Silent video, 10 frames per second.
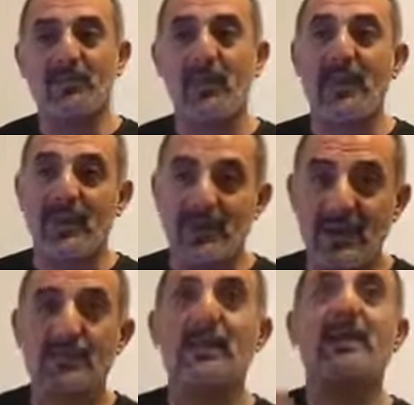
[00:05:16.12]
They
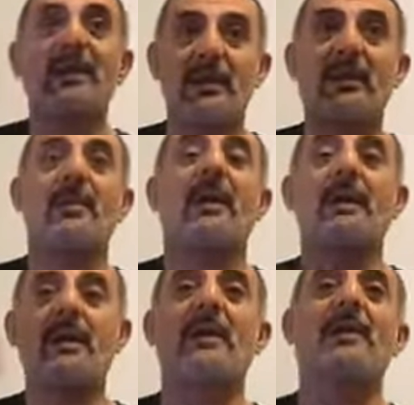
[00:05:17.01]
start building little by
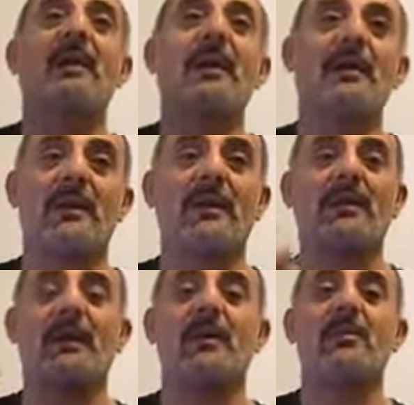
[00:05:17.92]
little, and then until the
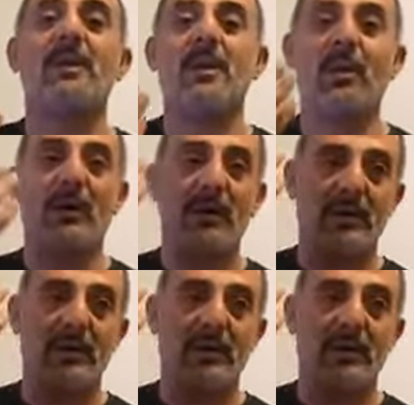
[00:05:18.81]
time where